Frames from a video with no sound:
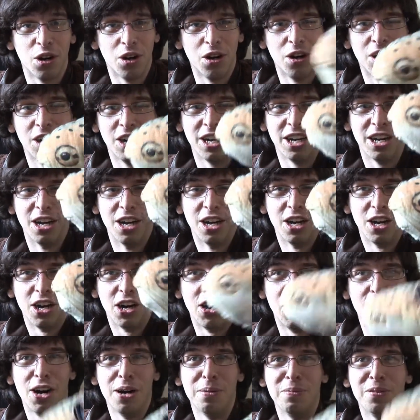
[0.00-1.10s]
Oi!
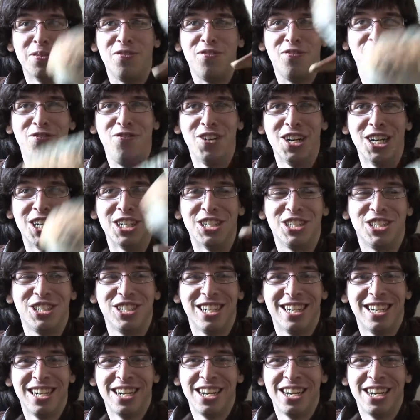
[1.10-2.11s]
I'm a fish.